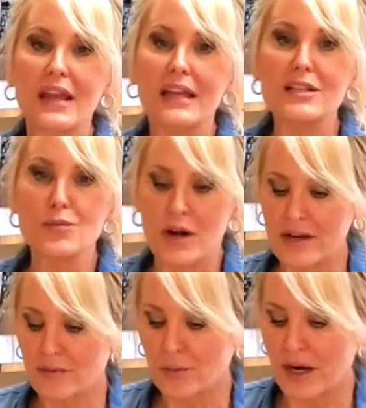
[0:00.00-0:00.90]
he's
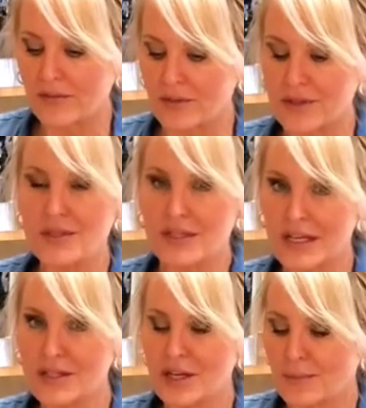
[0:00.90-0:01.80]
ready for breakfast and
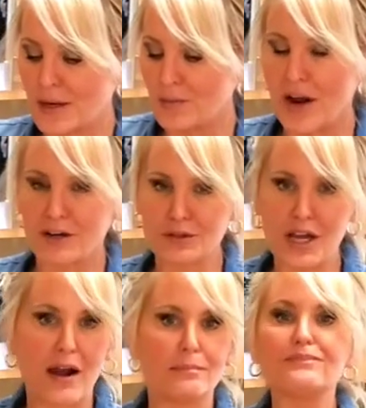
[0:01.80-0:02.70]
he's gonna be right on
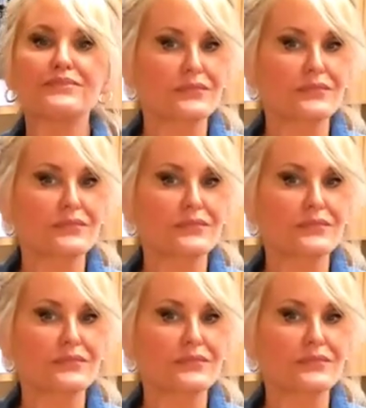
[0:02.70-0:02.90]
time.